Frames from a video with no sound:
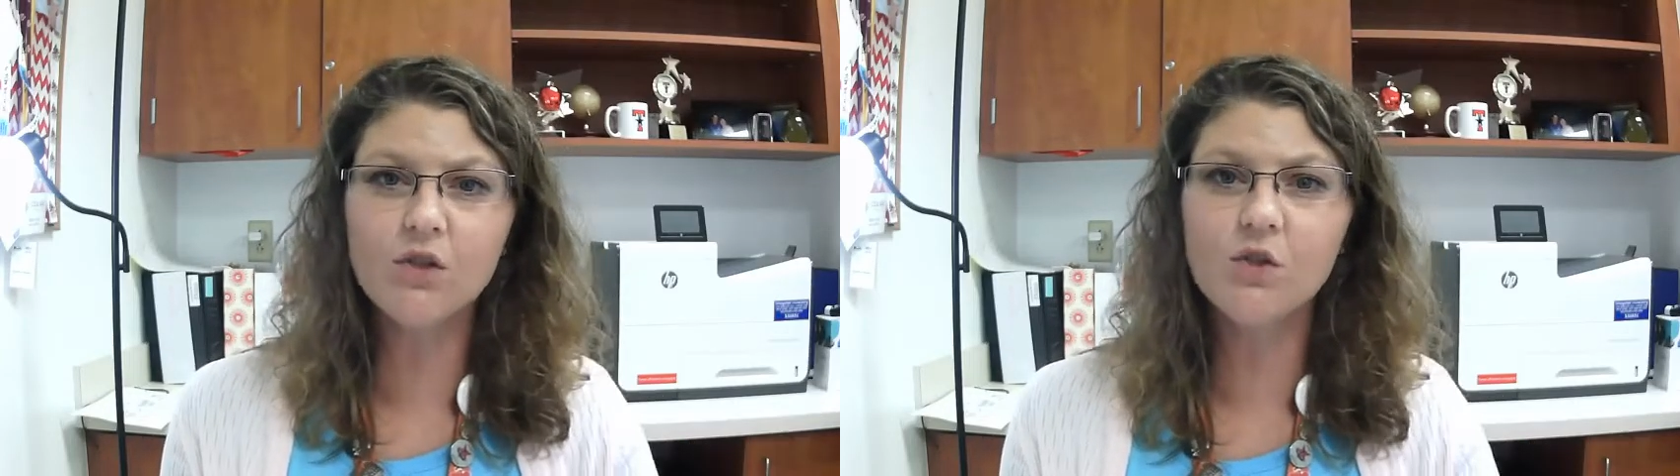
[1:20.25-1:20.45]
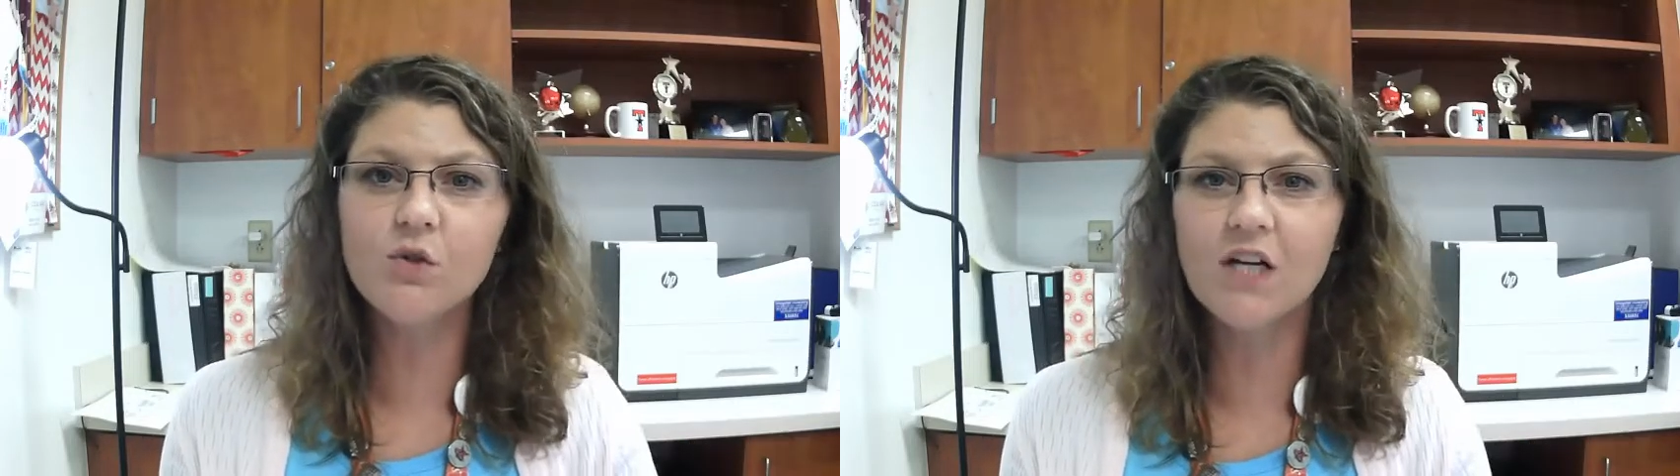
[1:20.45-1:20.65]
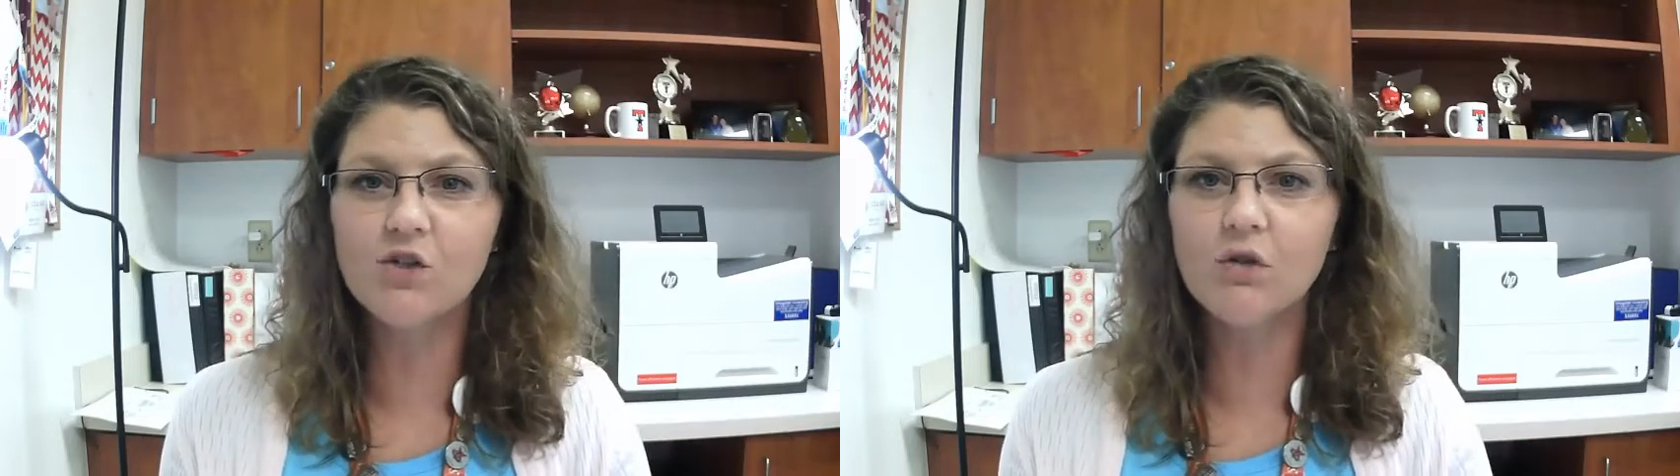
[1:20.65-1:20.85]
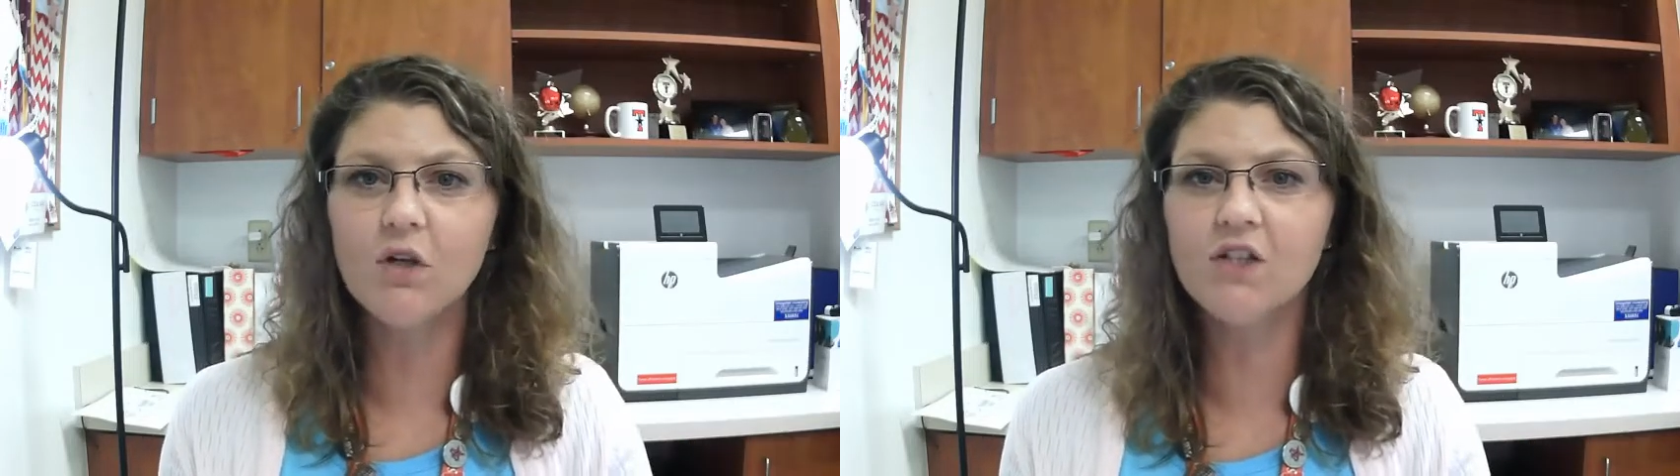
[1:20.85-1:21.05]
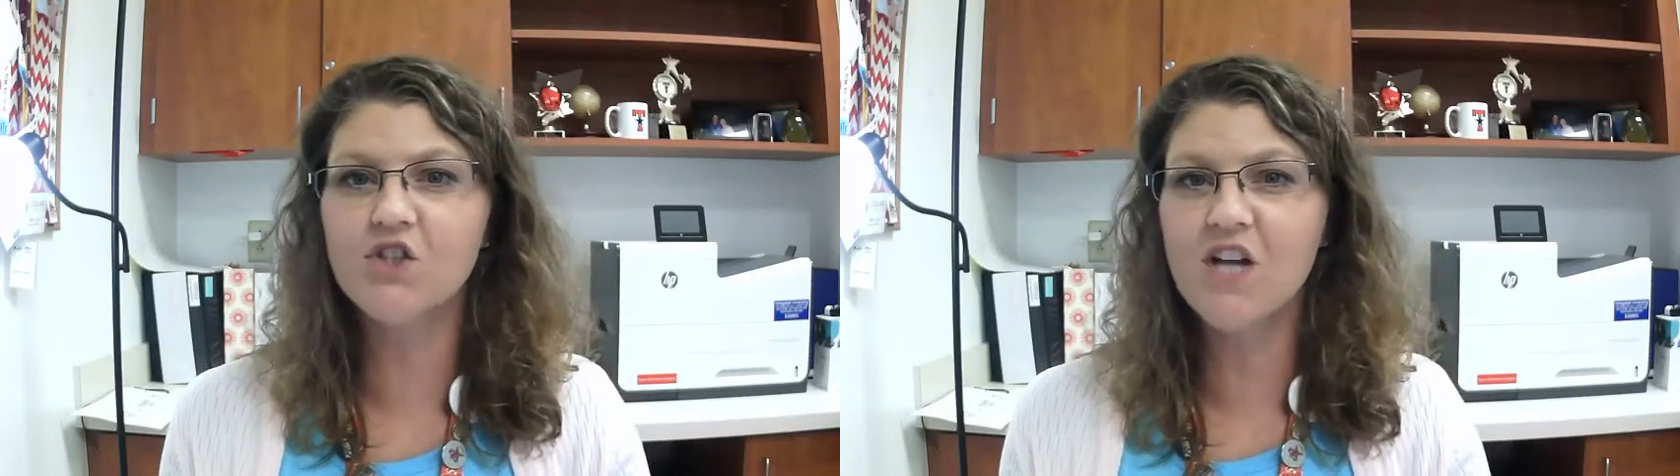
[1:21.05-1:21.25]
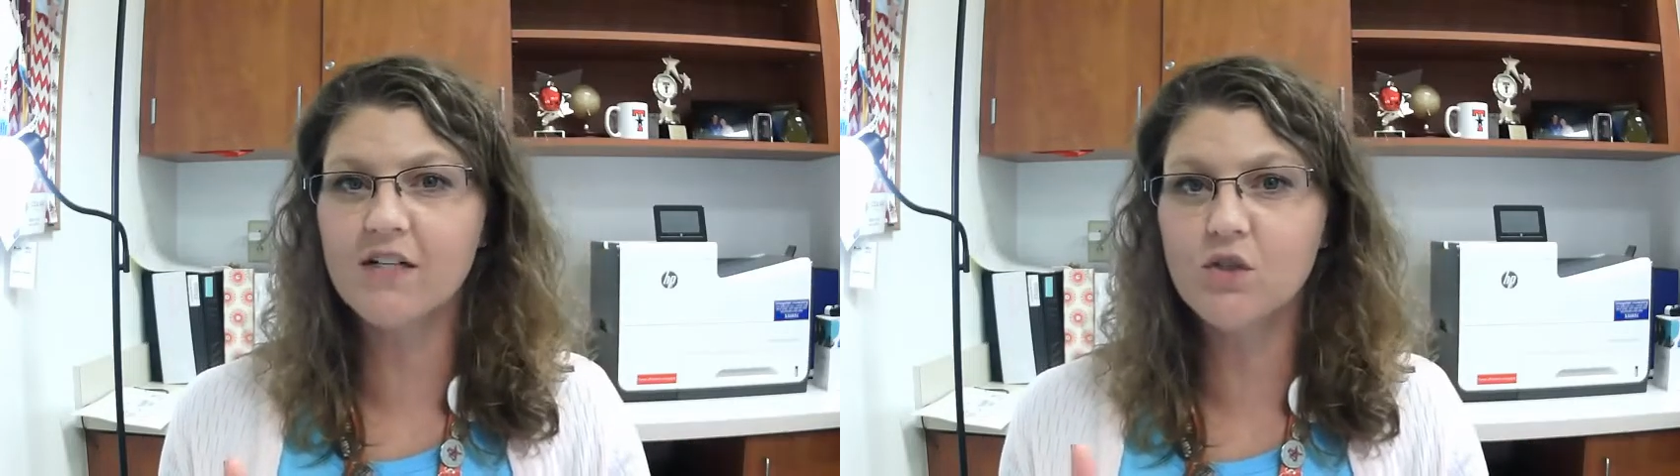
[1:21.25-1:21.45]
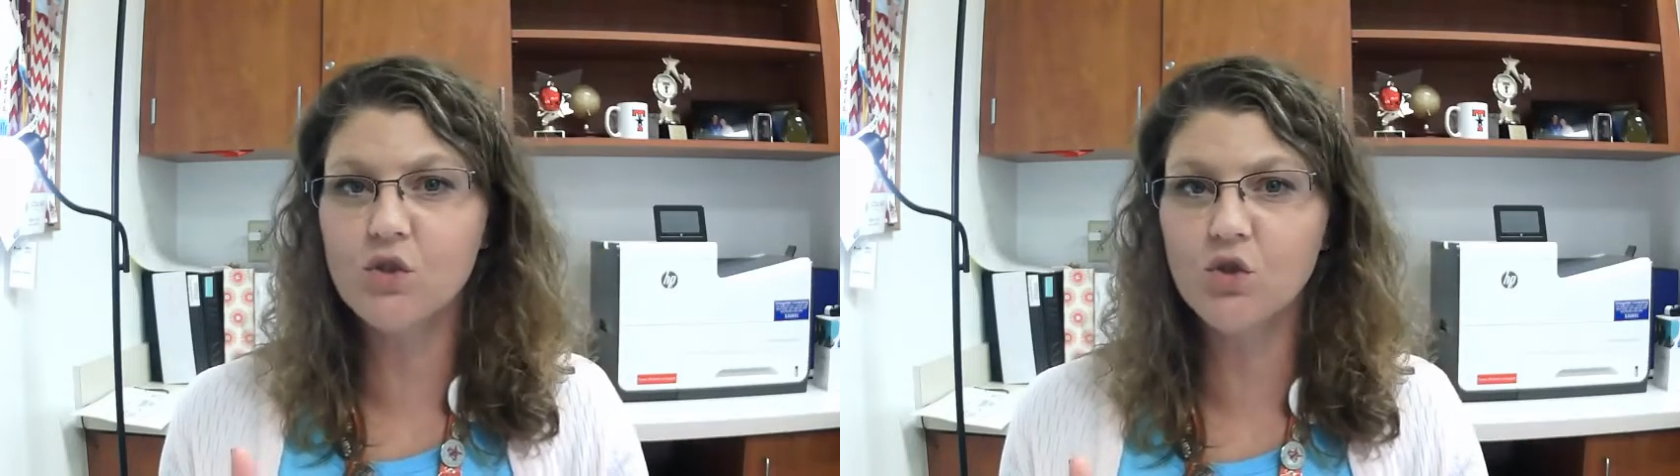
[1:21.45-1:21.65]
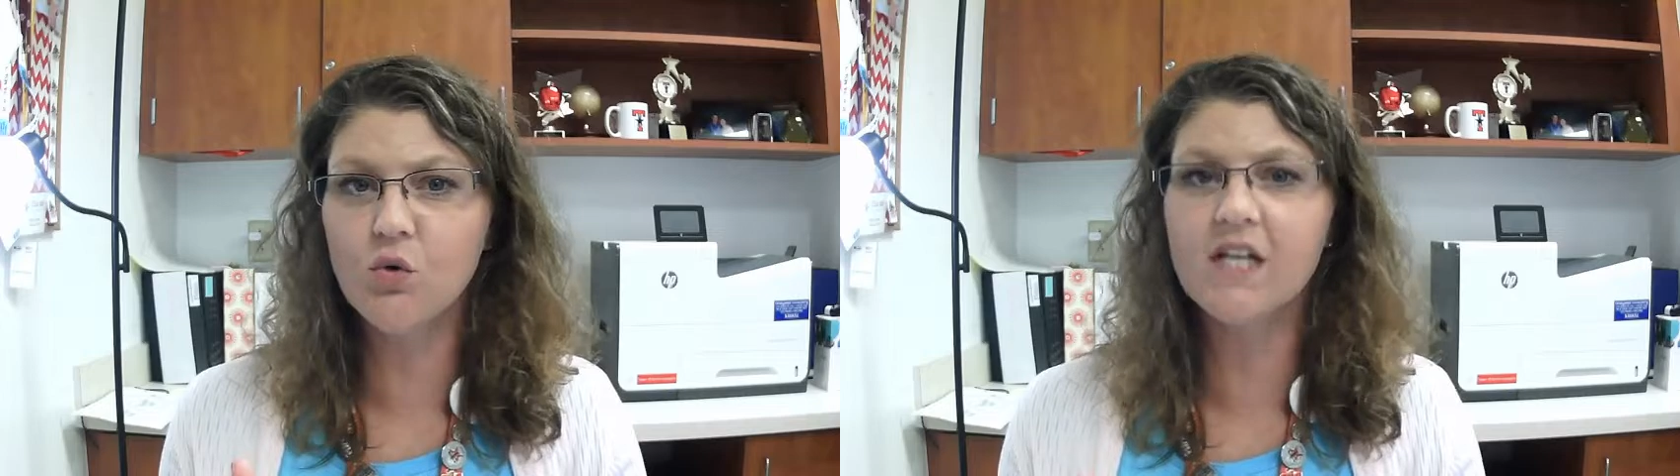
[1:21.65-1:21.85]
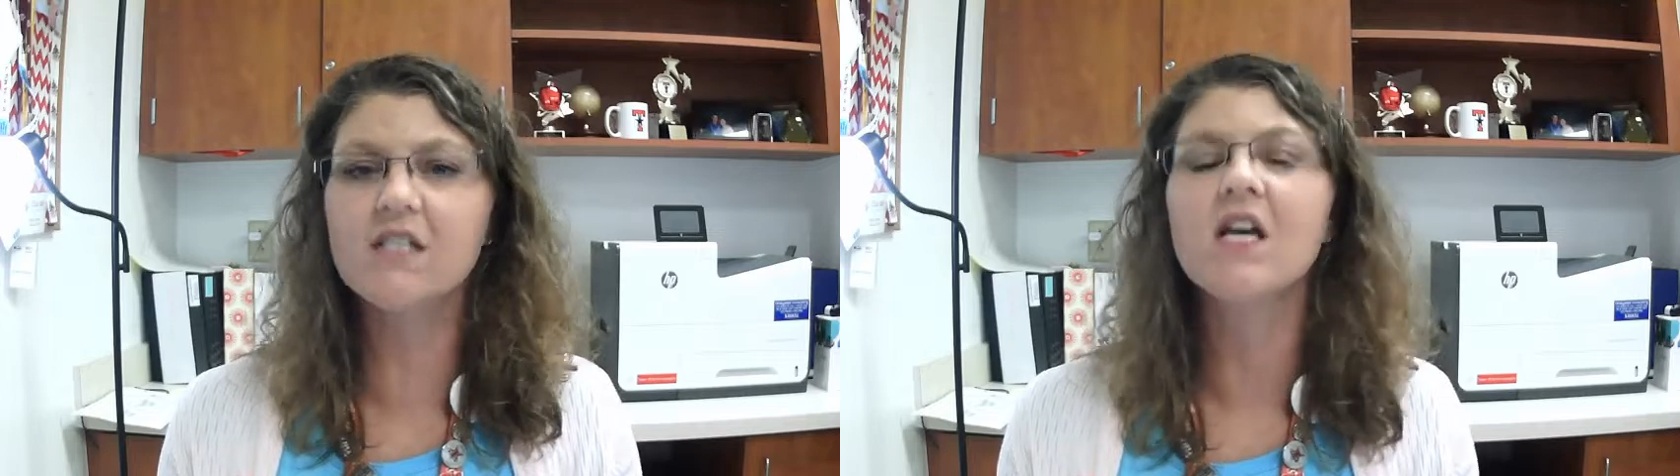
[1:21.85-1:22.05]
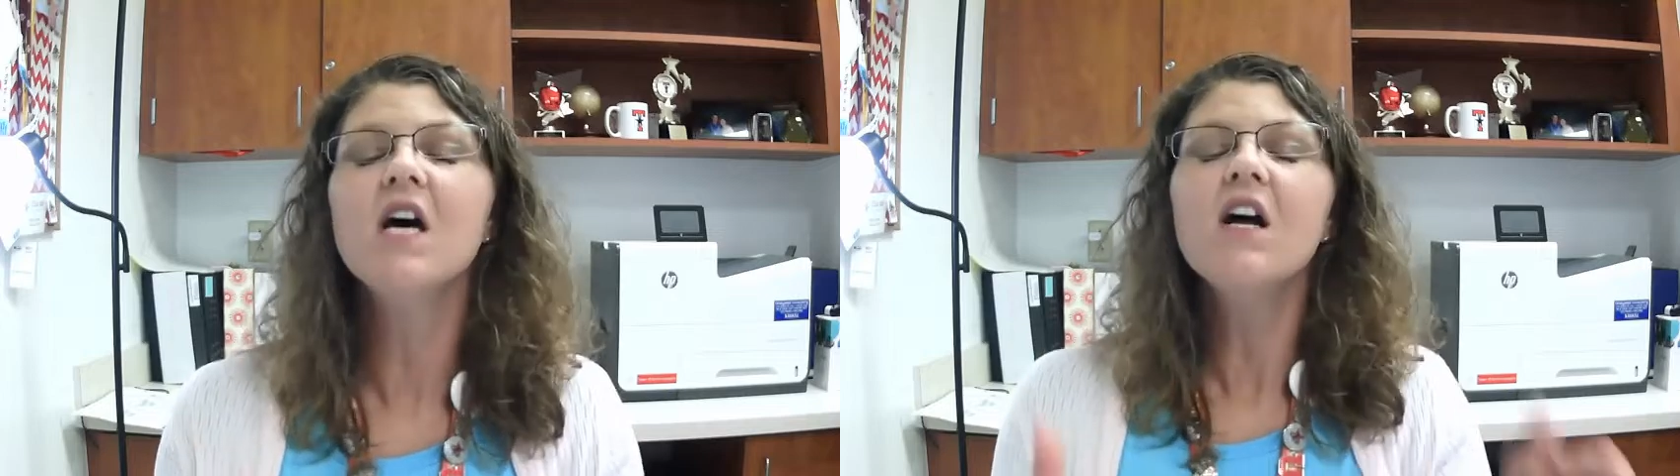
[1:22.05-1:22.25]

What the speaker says: you set your lunch next to it.